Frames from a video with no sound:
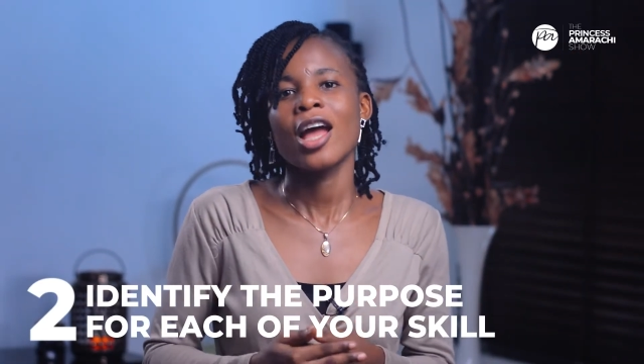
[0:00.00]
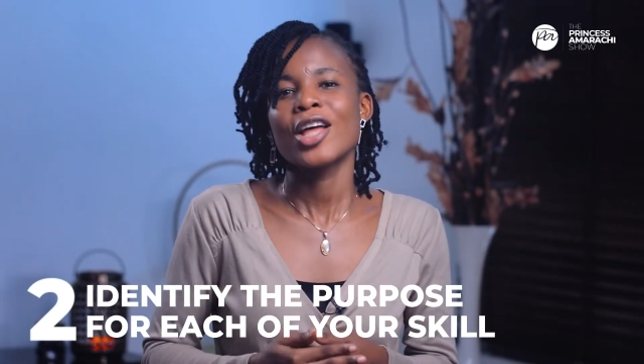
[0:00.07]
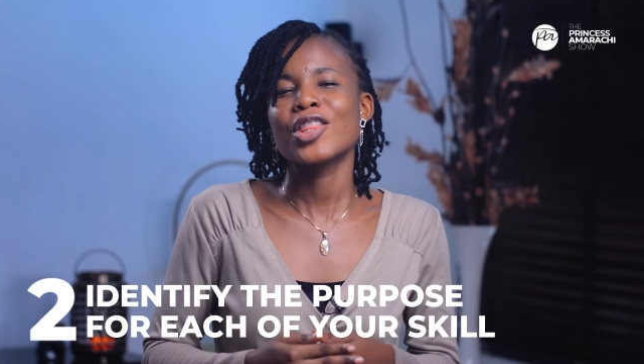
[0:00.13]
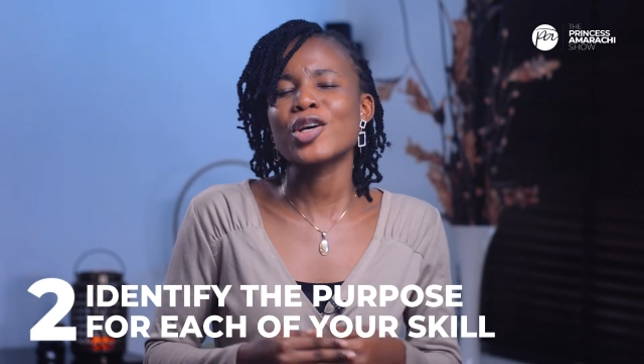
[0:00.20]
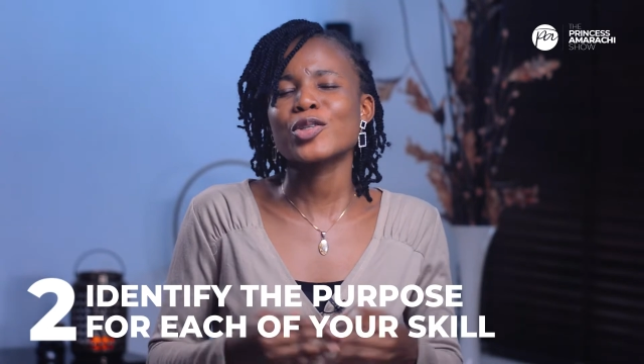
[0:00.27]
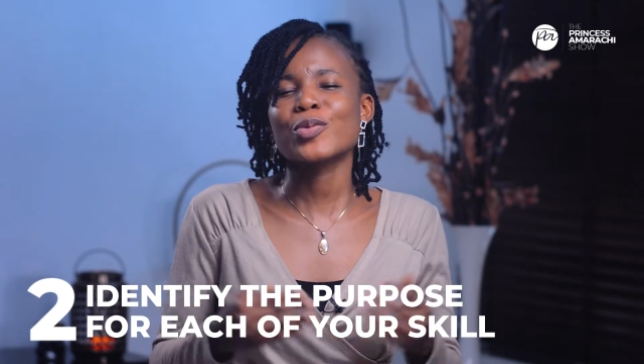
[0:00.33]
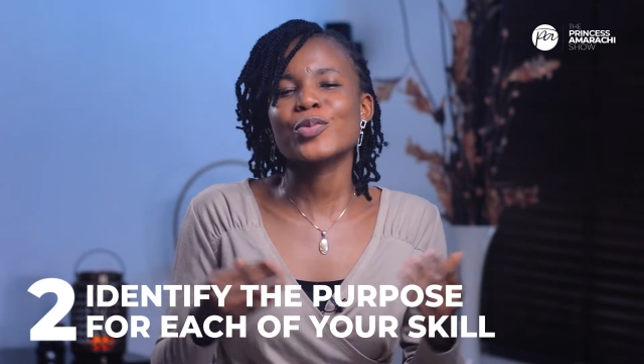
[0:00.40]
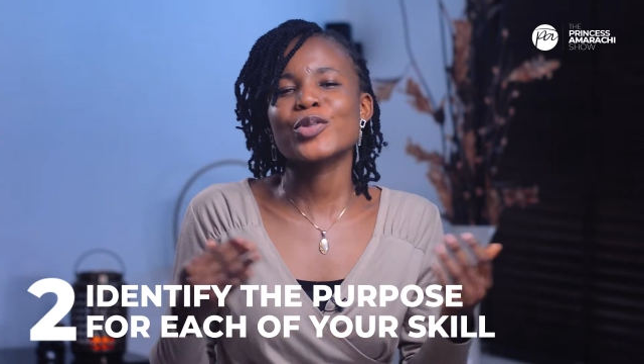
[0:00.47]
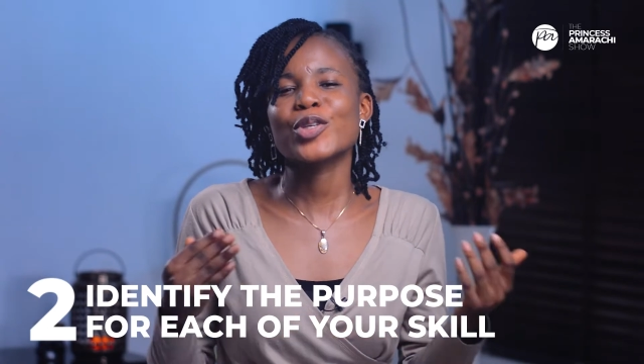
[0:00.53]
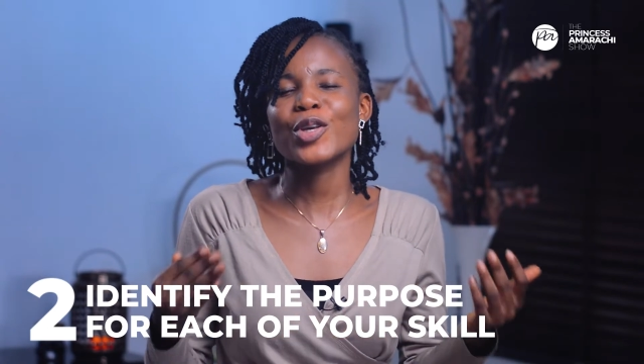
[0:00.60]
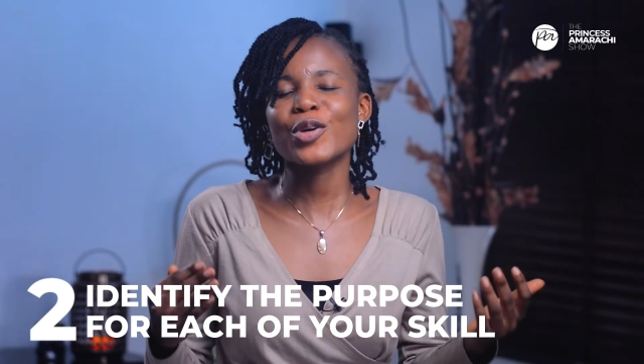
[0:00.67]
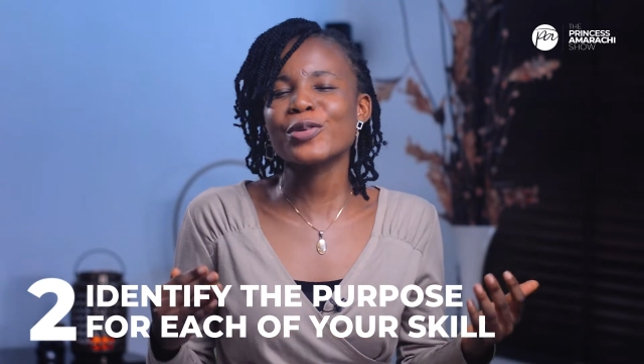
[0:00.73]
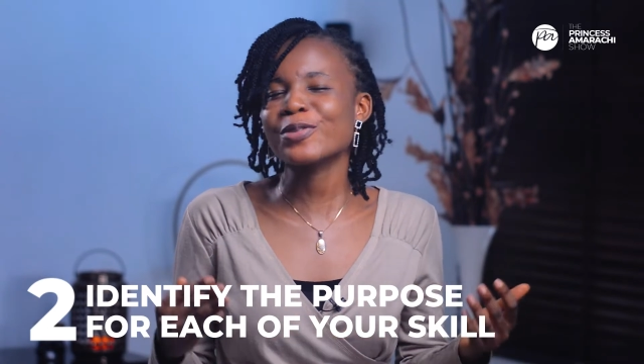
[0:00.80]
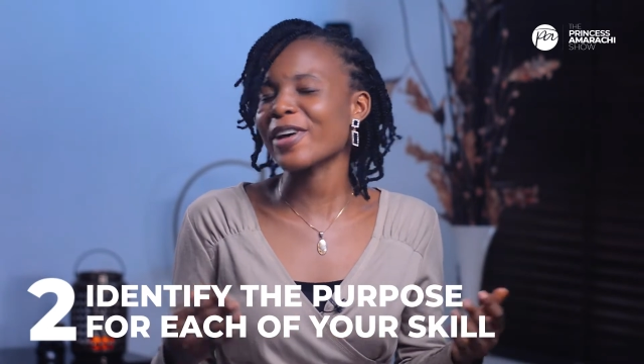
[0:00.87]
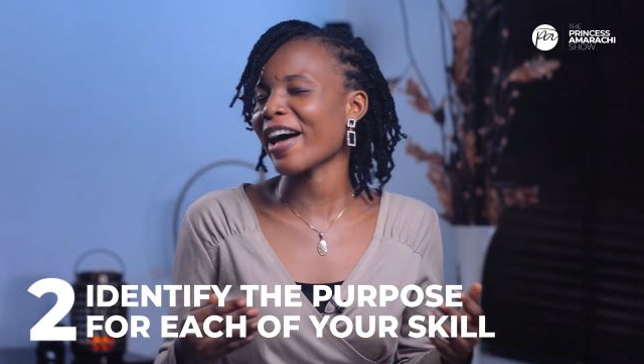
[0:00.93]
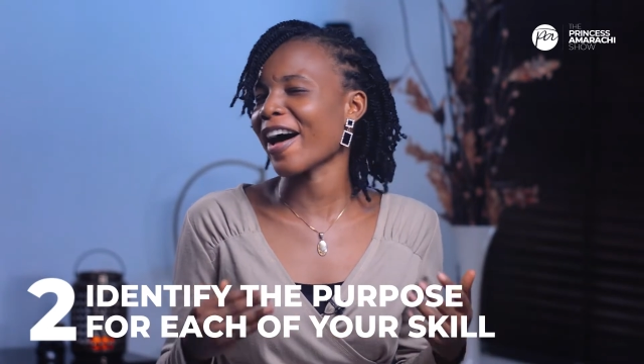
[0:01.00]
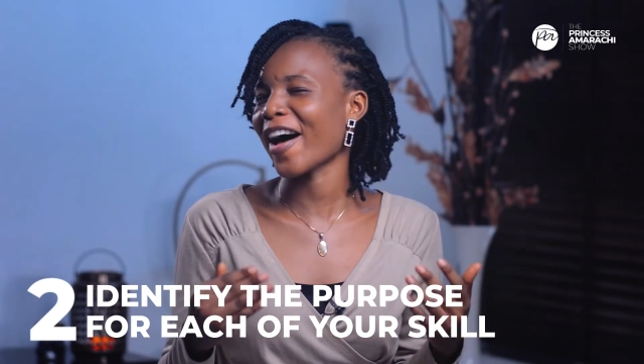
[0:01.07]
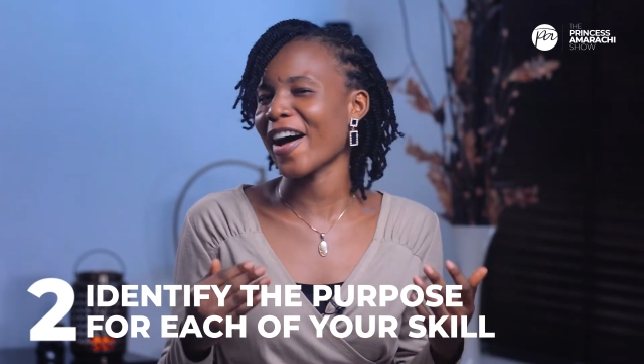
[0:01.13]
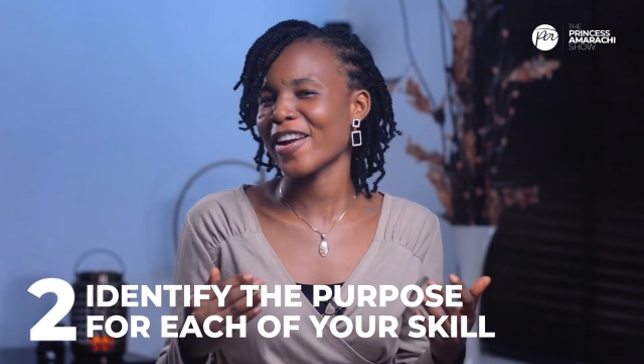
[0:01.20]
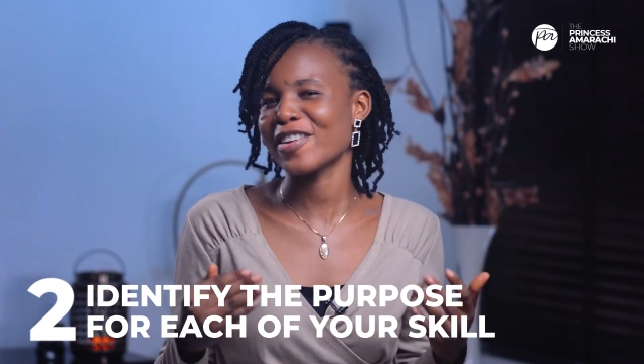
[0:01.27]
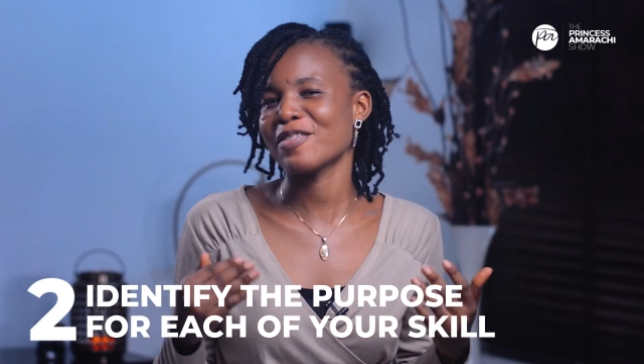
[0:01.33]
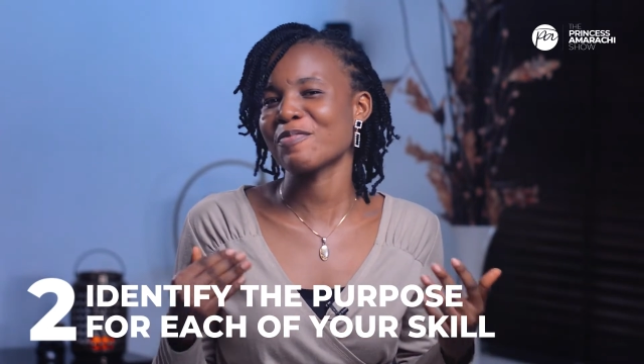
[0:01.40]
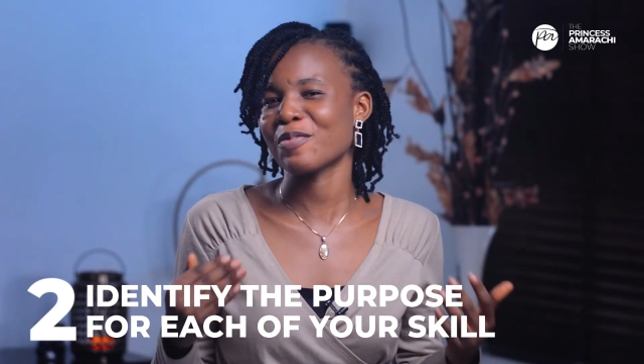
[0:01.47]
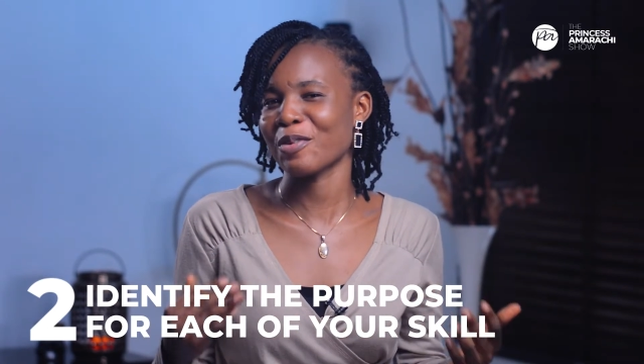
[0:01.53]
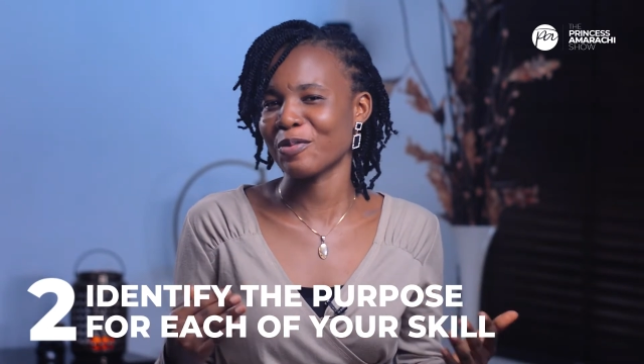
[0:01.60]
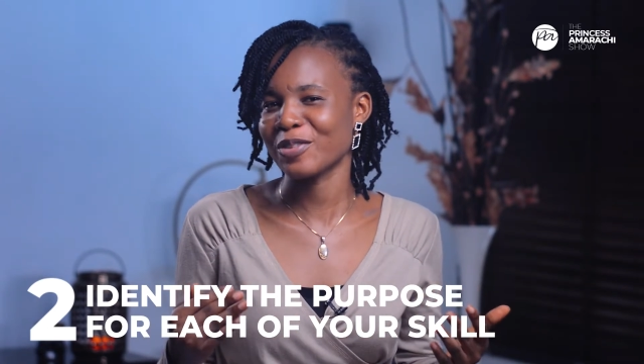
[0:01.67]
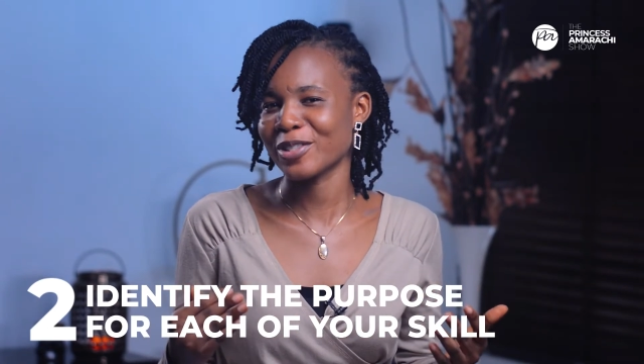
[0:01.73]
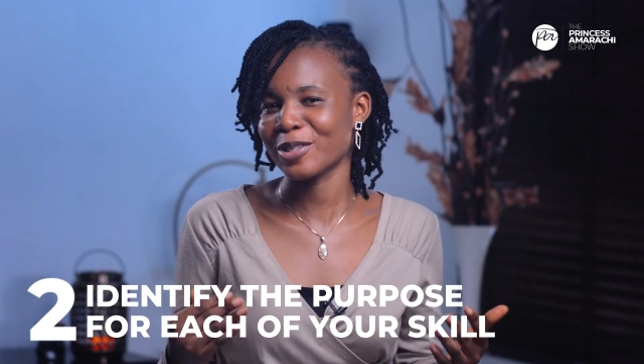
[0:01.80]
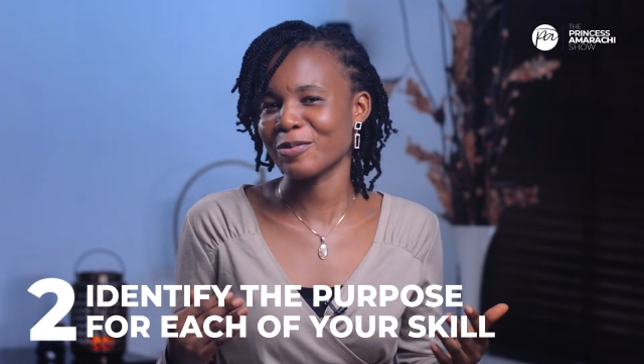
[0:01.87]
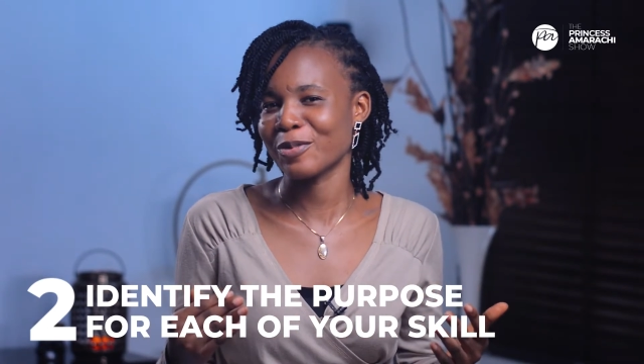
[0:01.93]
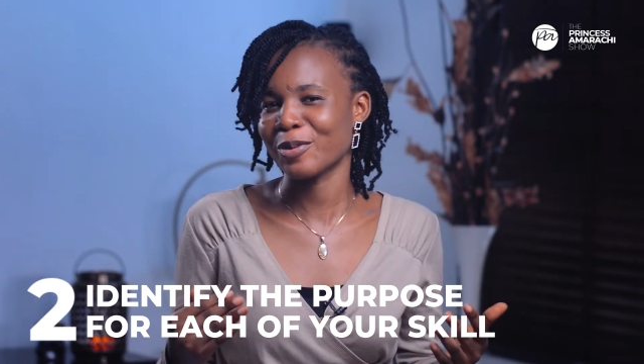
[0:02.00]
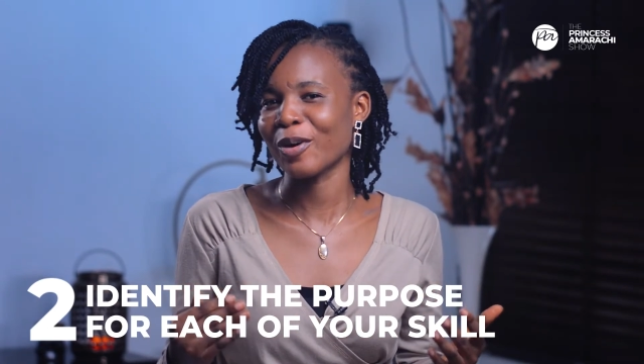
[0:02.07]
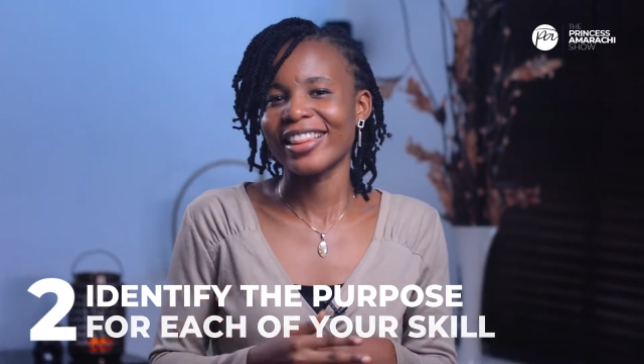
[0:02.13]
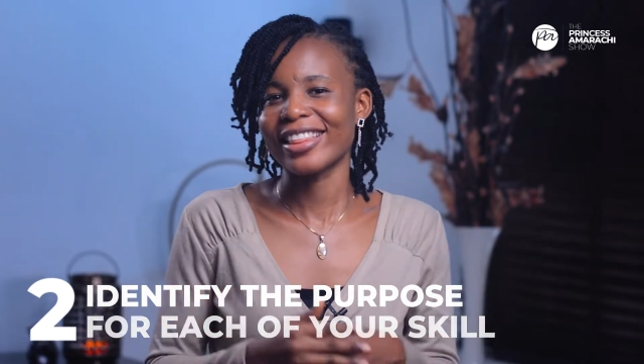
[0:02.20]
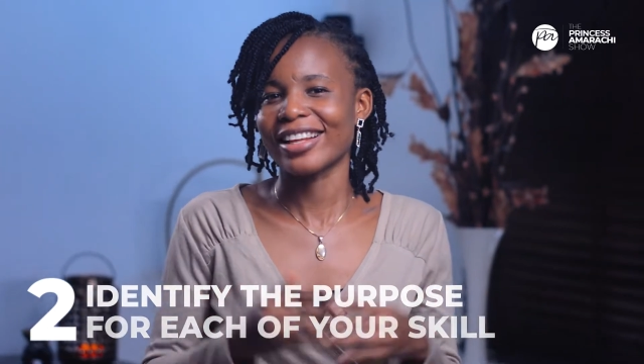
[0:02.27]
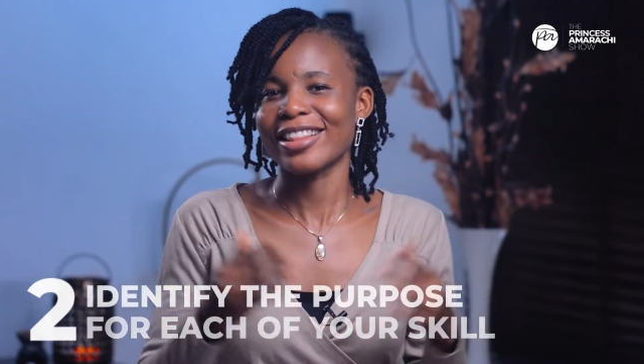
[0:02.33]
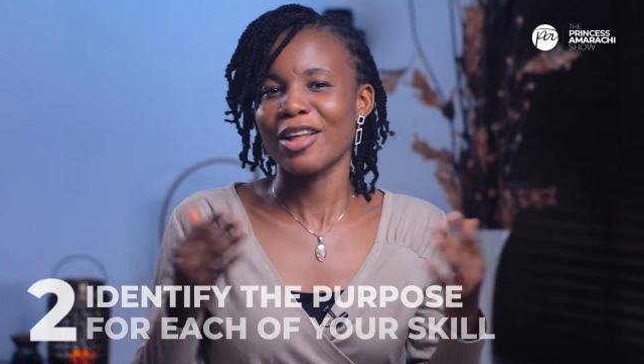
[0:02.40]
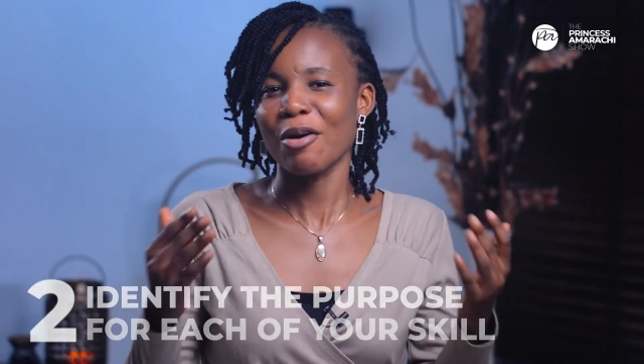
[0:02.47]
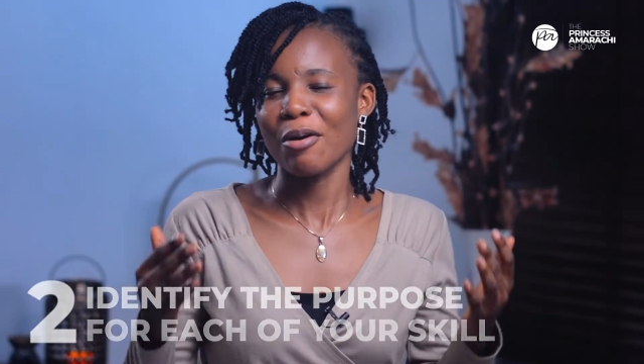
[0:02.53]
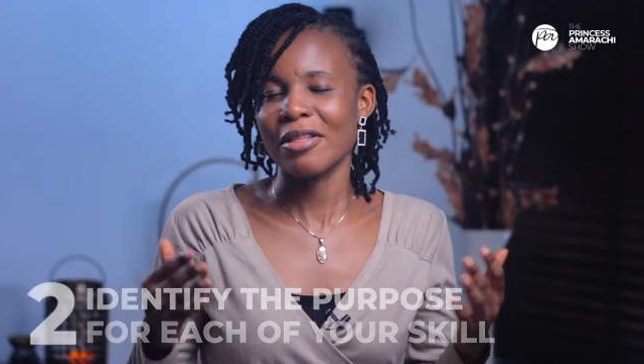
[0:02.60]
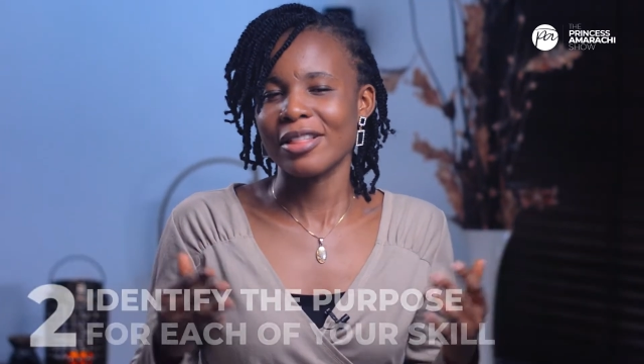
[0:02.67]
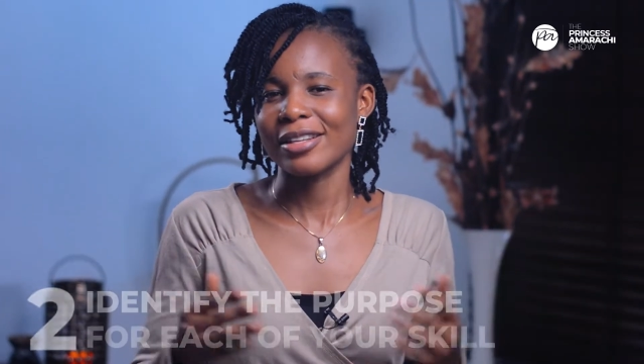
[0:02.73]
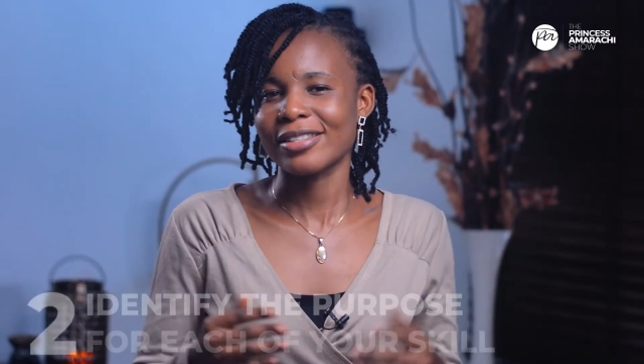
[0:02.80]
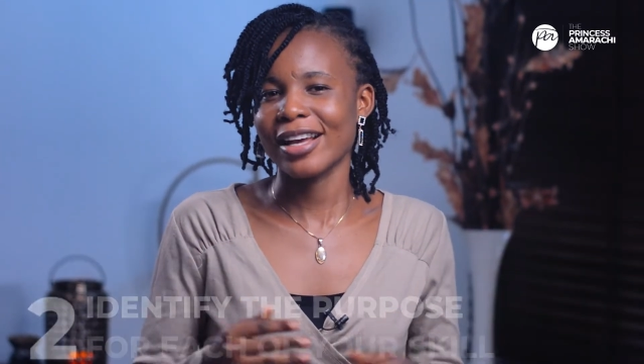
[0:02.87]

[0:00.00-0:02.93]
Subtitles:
Now, some skills are highly profitable than others,